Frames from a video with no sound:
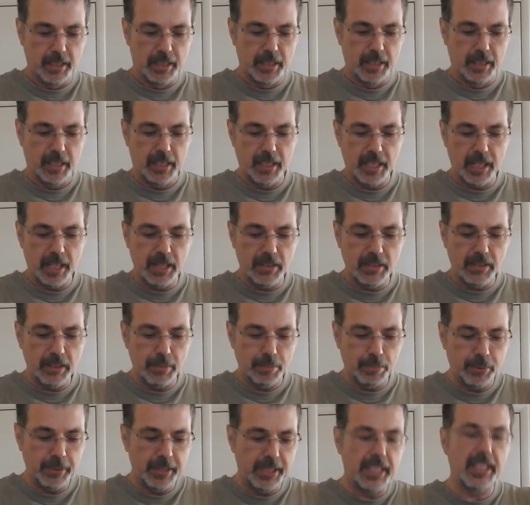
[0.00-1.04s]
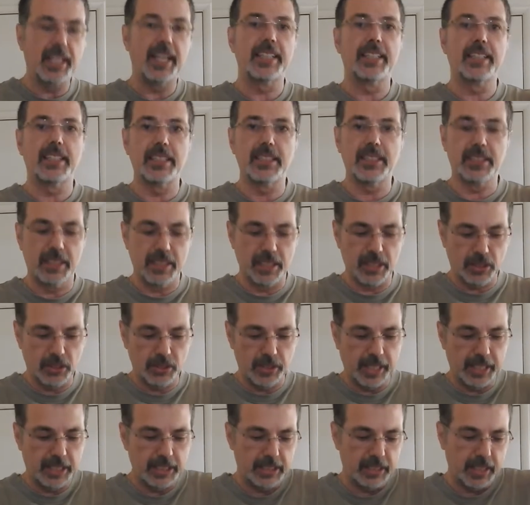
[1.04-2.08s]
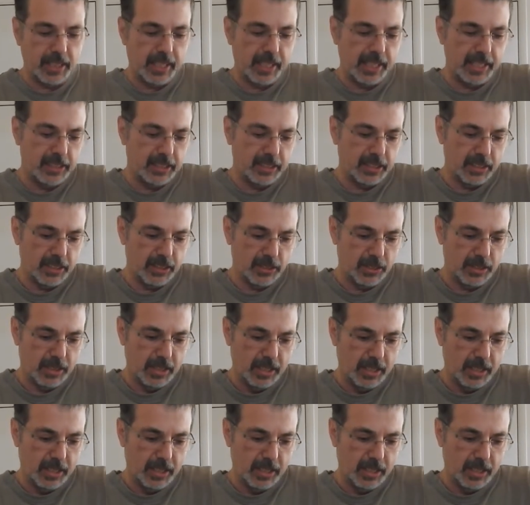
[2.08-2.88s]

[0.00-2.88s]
And I already pre-cut this to the correct size, so